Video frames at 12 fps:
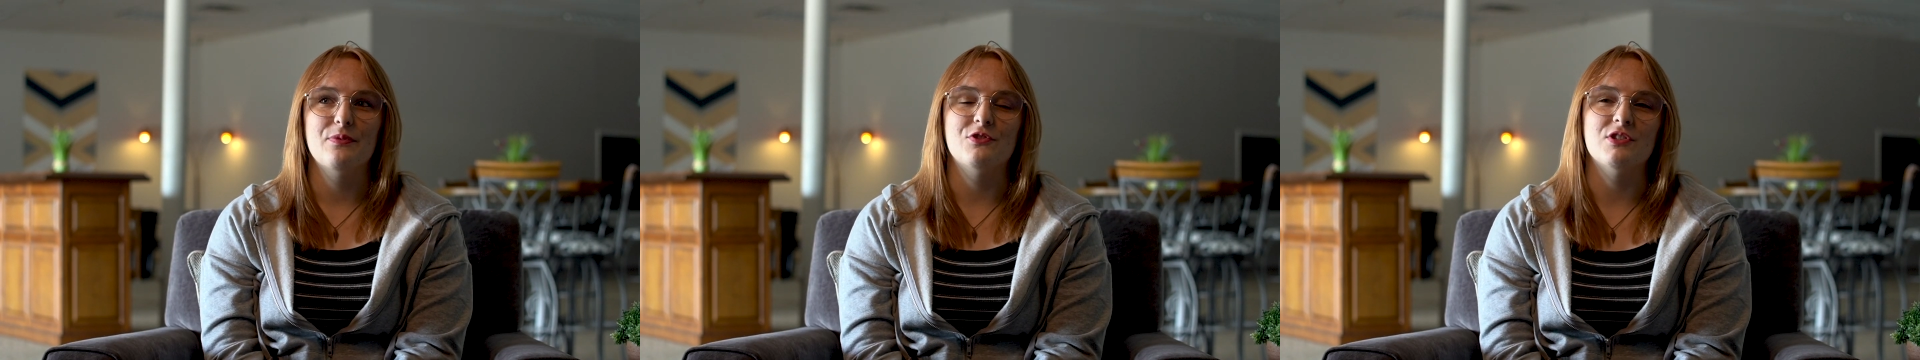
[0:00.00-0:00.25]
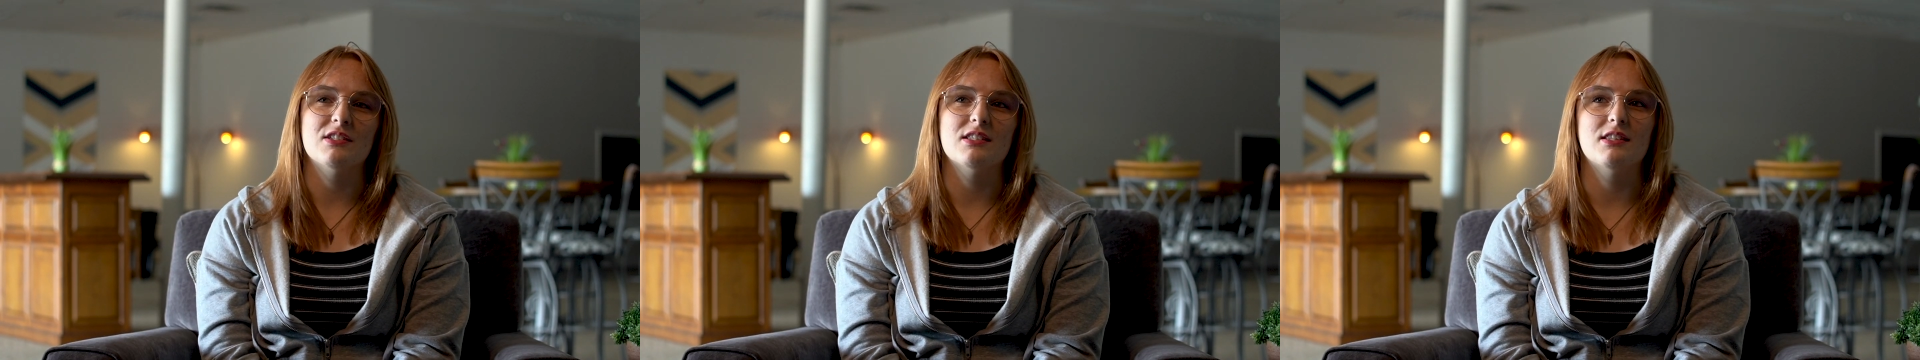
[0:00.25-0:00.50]

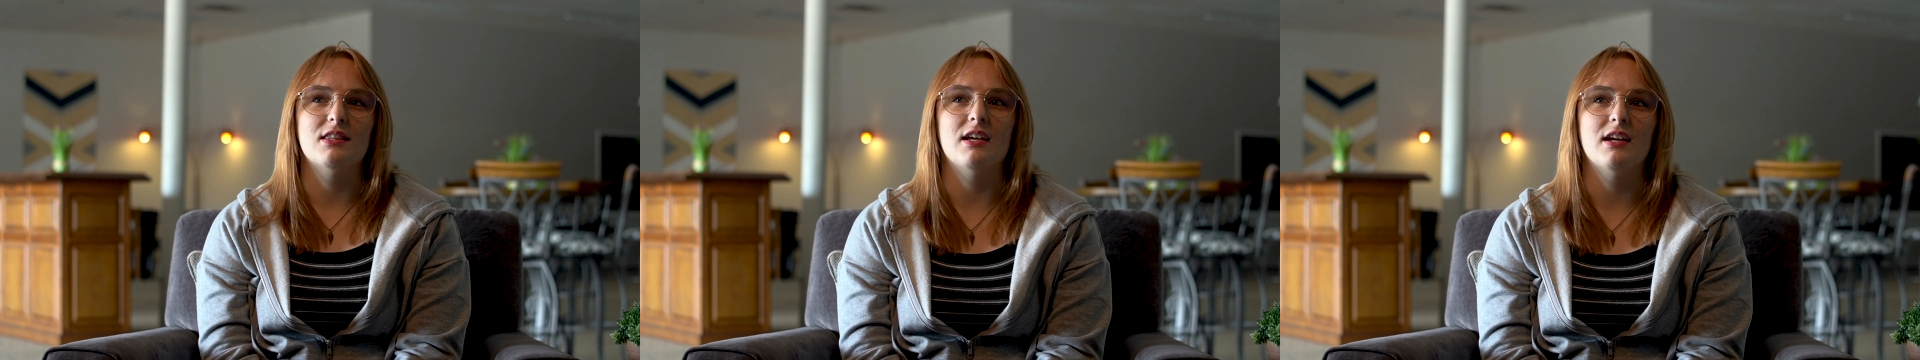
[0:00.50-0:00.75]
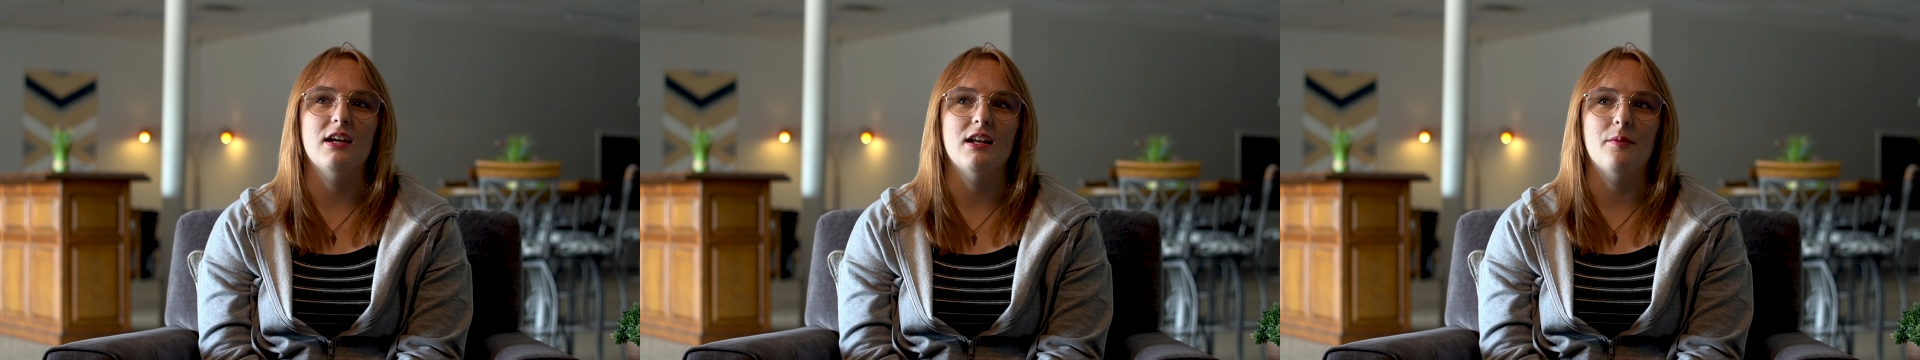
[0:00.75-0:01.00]
just
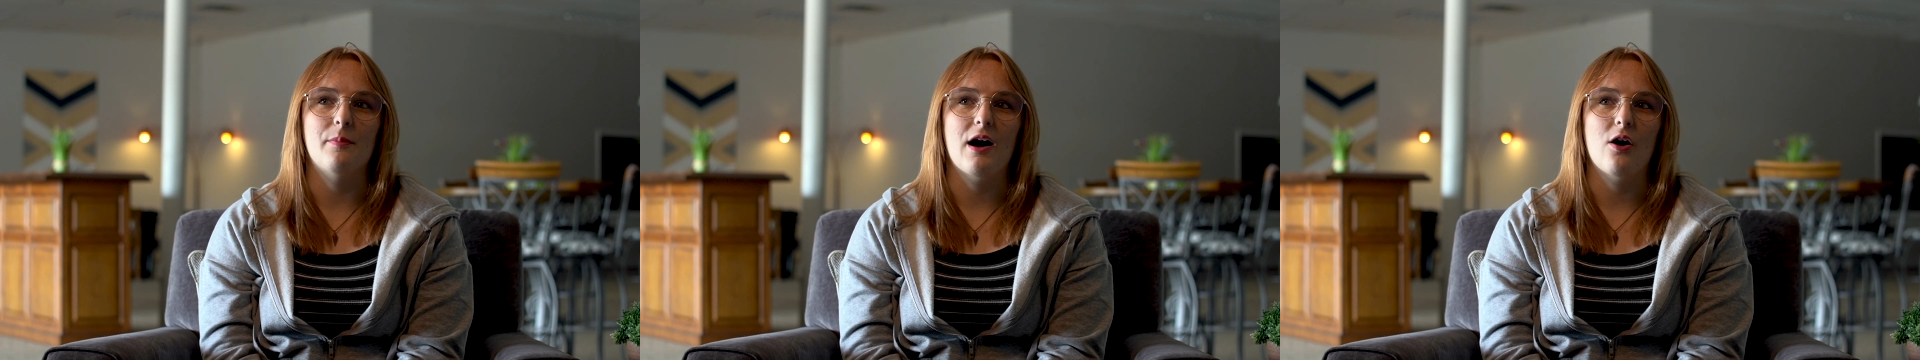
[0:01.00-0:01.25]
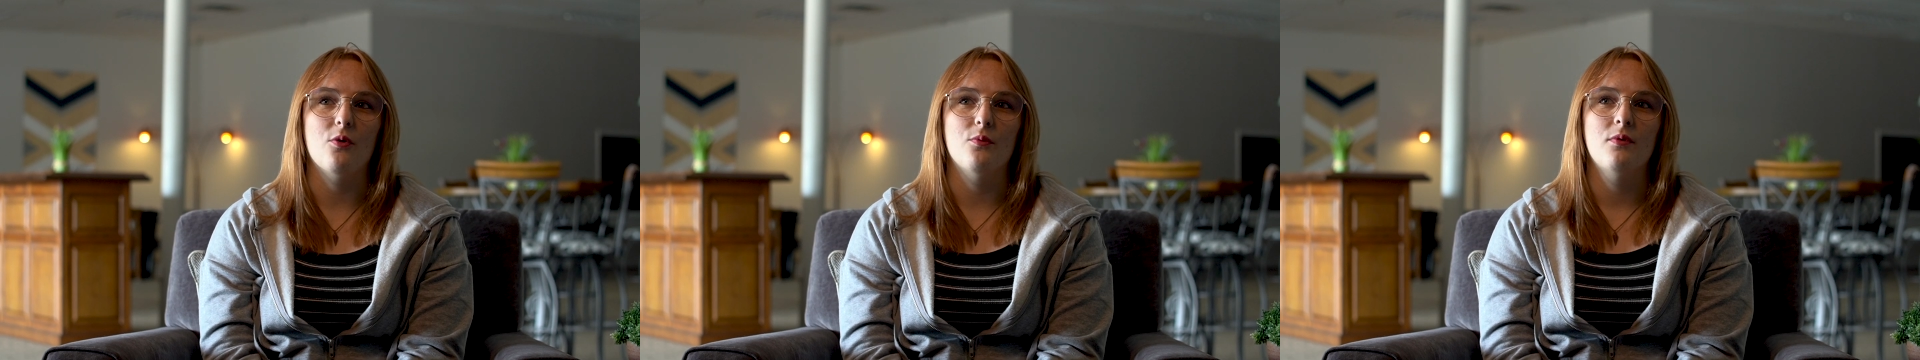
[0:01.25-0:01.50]
thinking
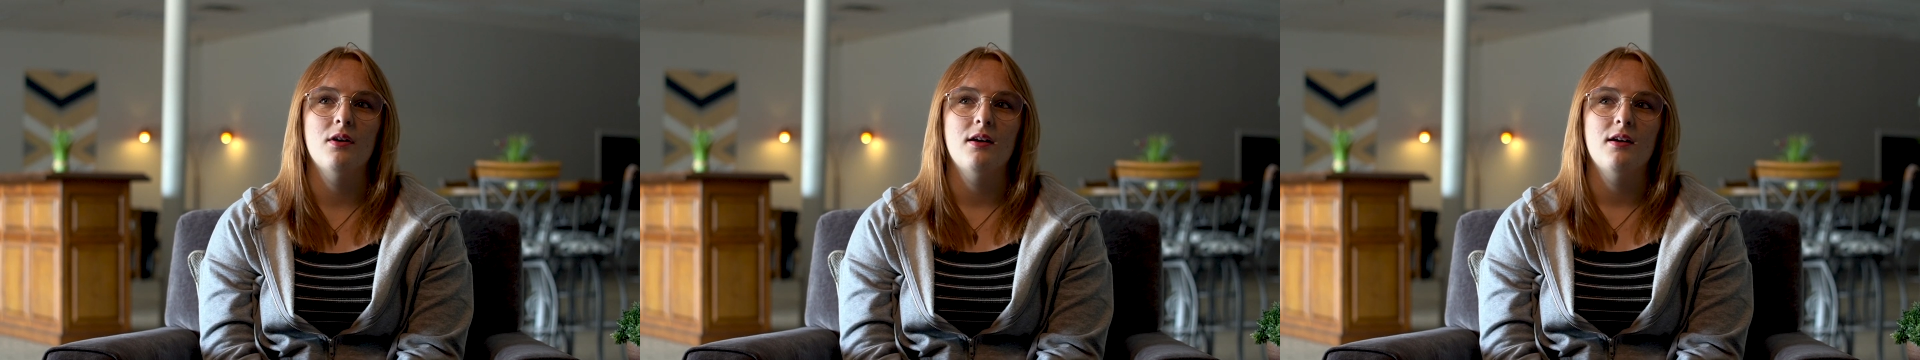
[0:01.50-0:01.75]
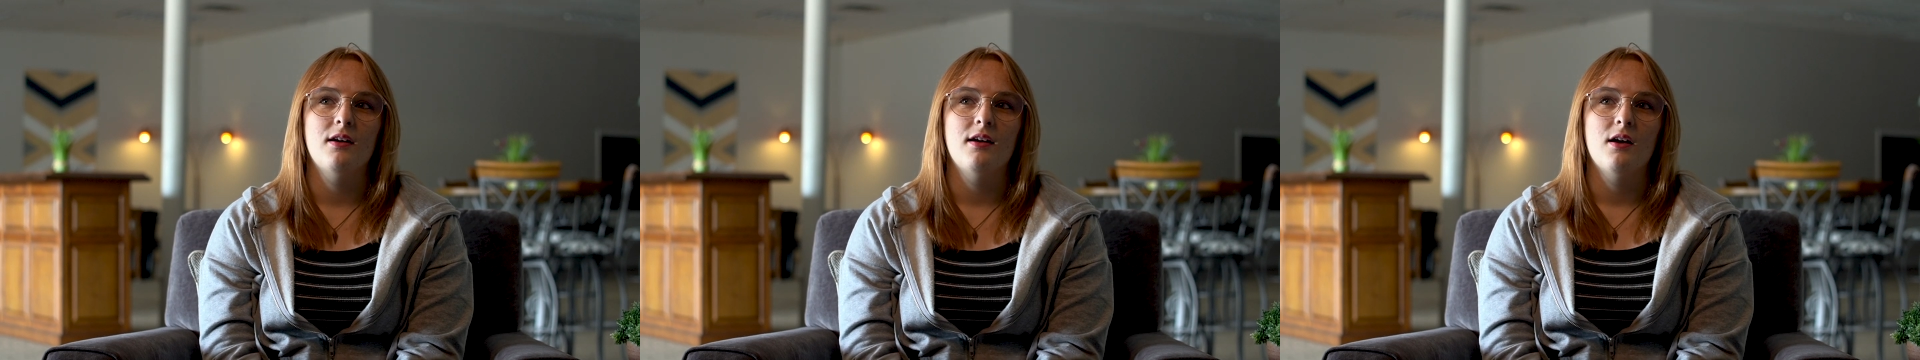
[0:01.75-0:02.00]
about
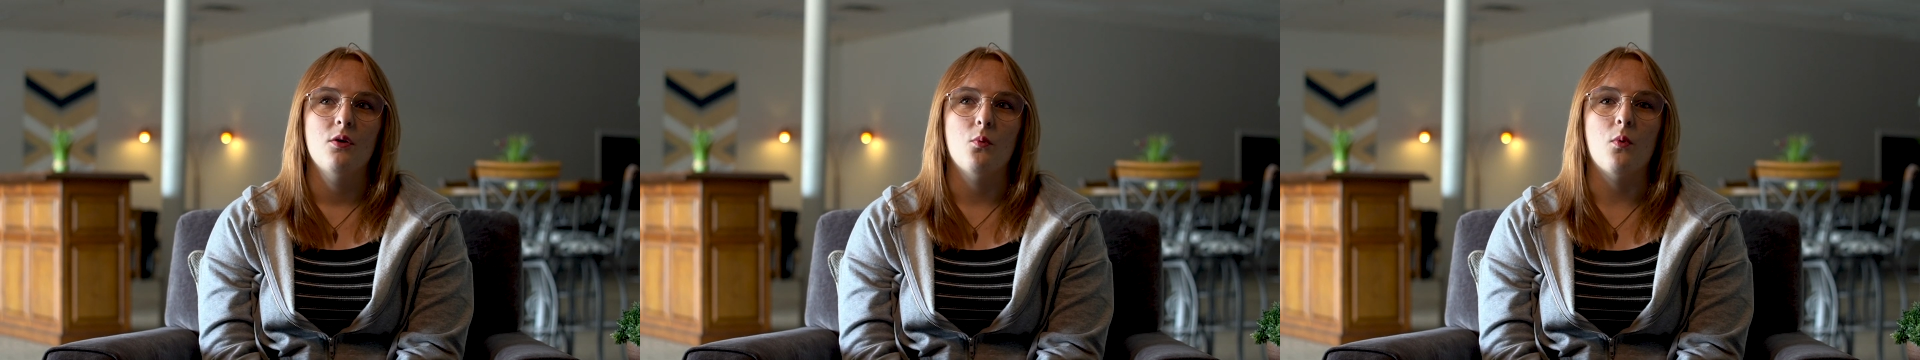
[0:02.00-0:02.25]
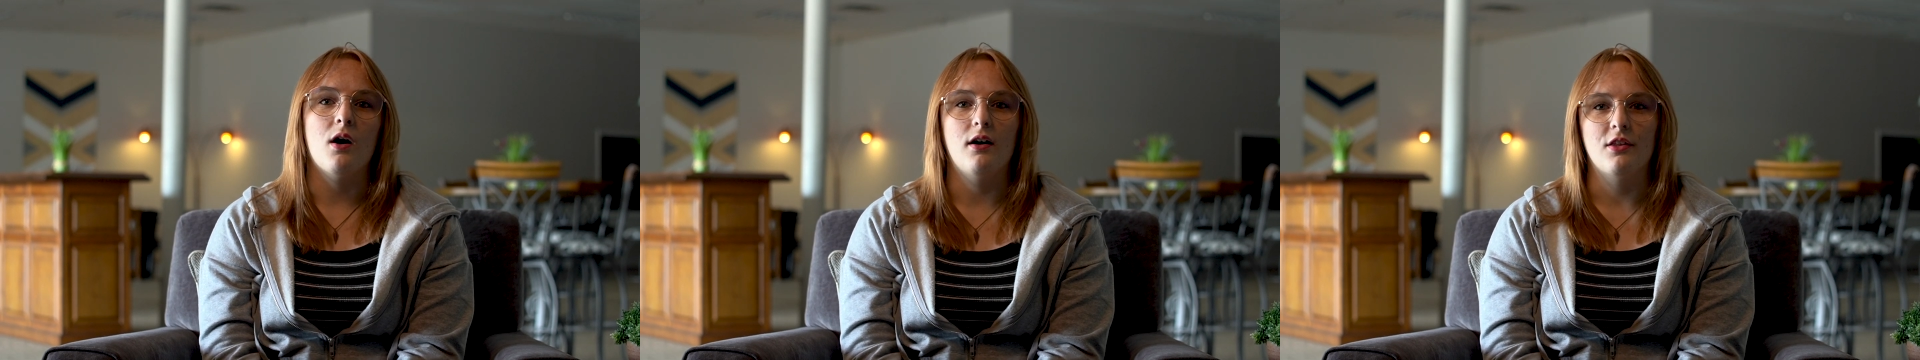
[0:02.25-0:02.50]

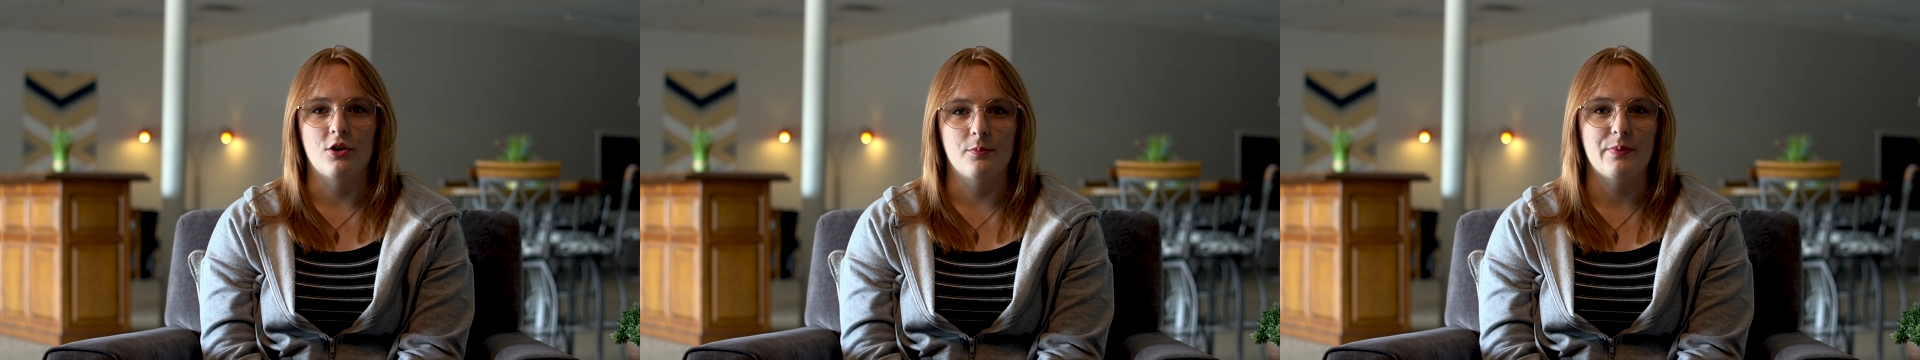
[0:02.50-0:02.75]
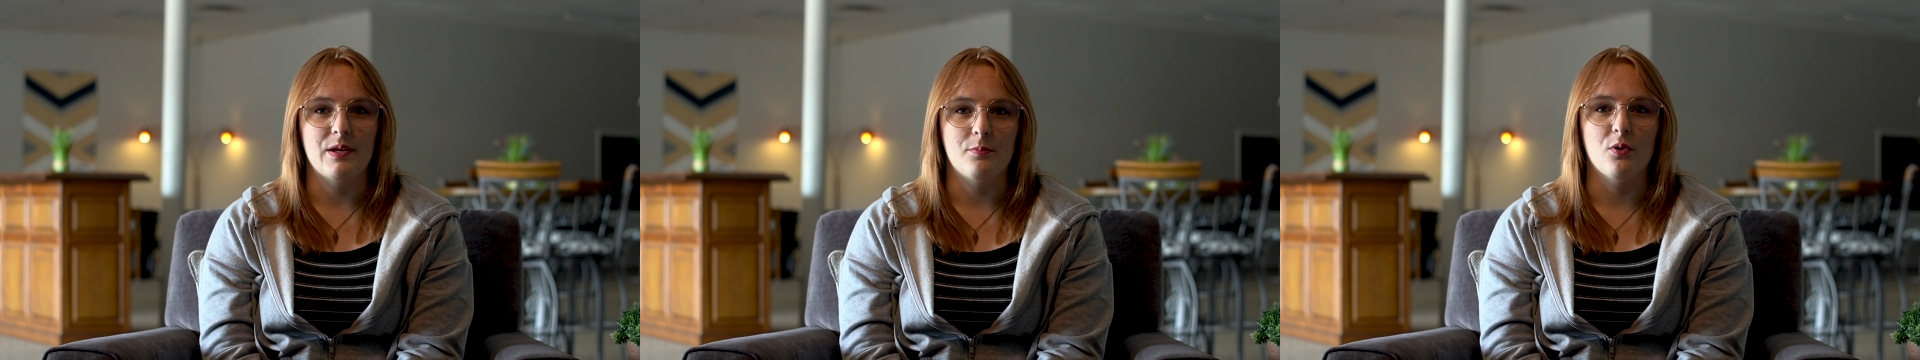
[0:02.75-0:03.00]
what other
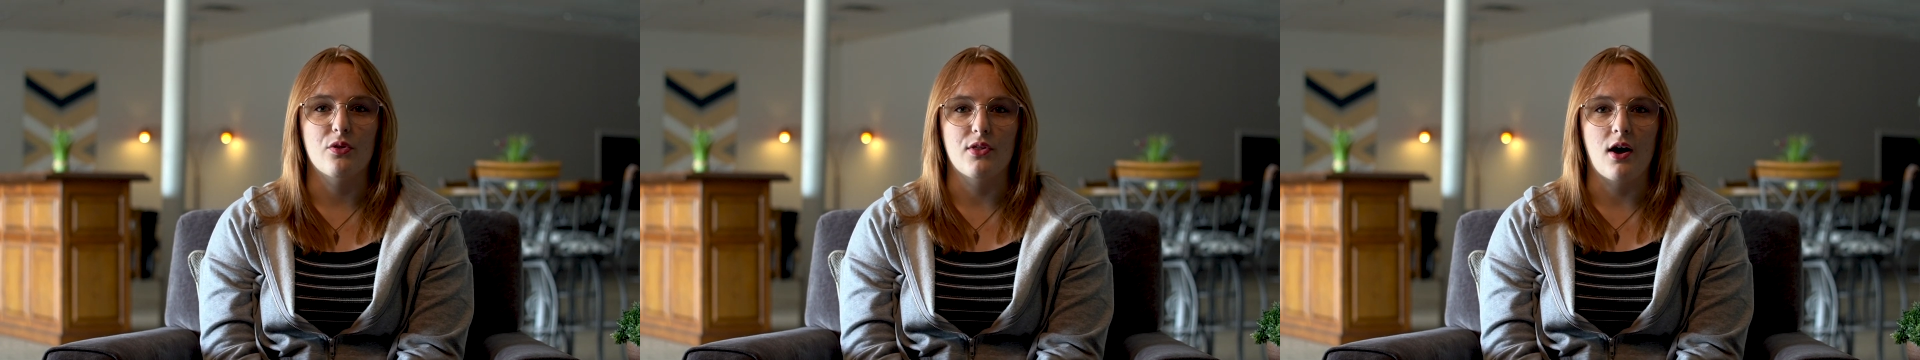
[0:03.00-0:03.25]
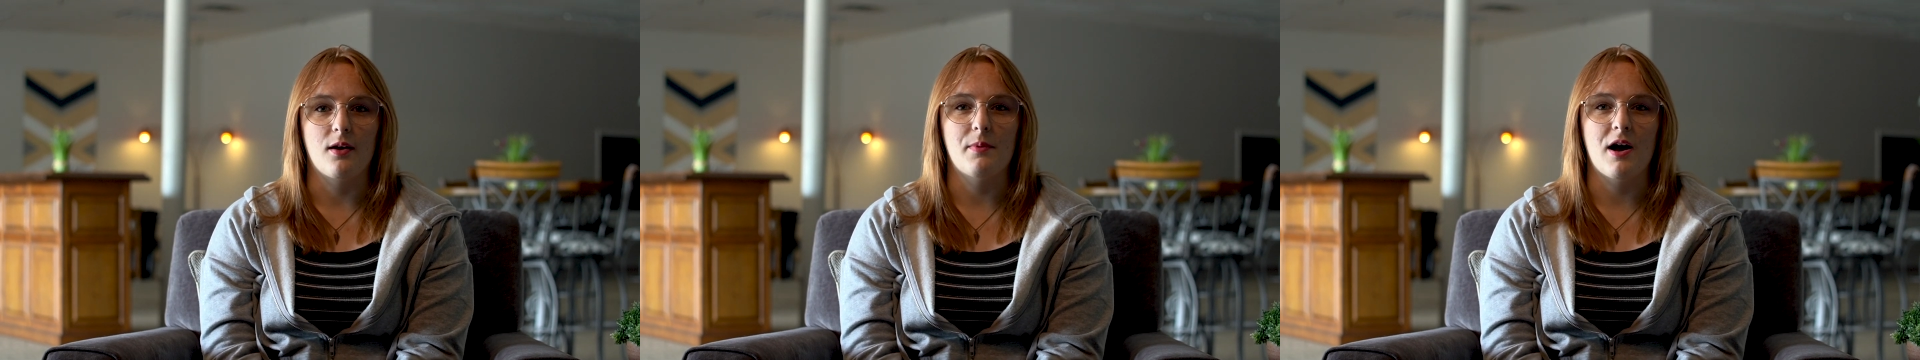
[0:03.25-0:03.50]
people
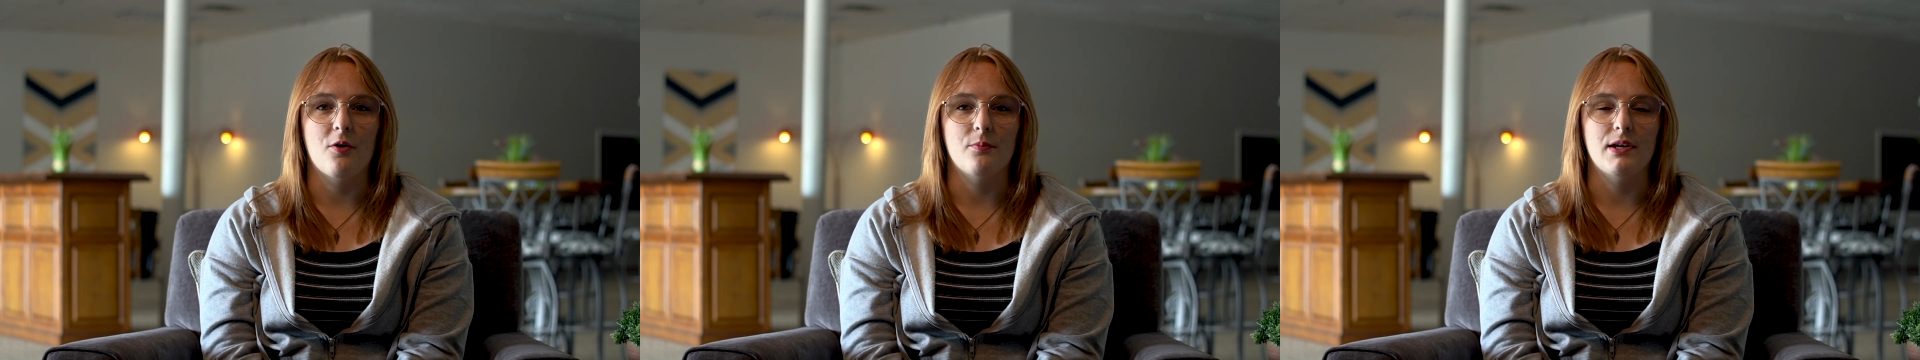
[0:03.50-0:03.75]
thought about